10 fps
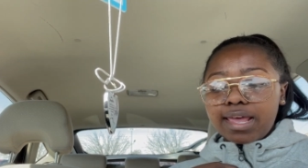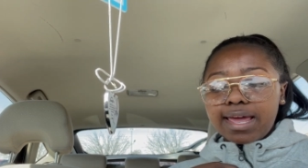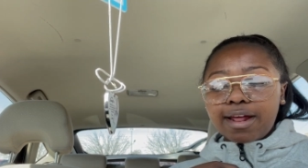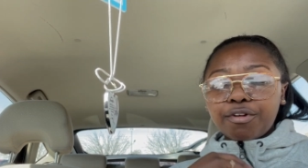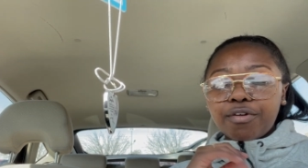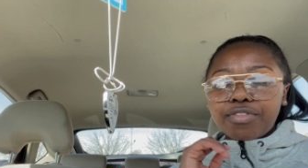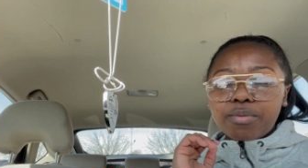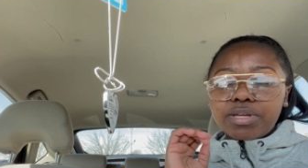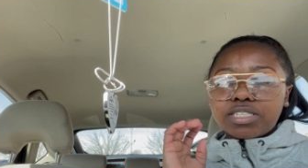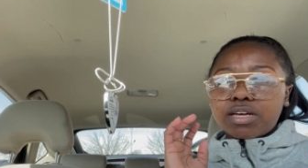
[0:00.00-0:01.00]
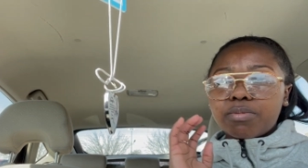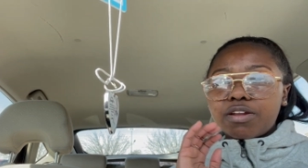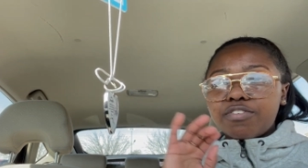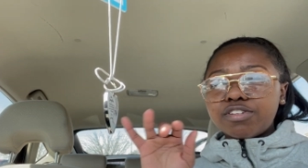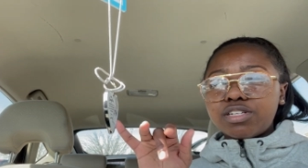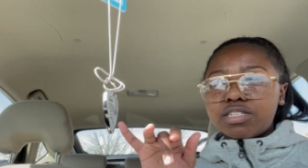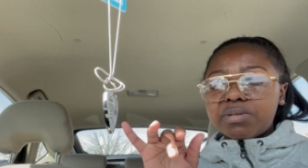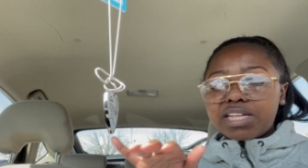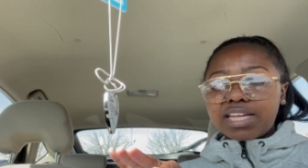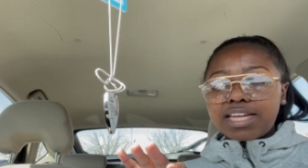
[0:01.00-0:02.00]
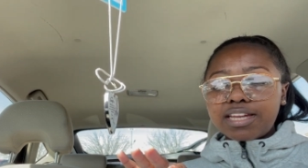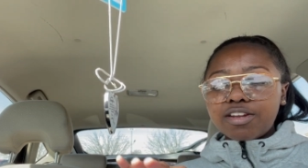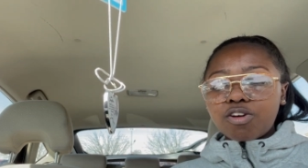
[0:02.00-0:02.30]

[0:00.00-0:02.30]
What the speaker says: And I don't know if that means, like, my diffuser needs to be cleaned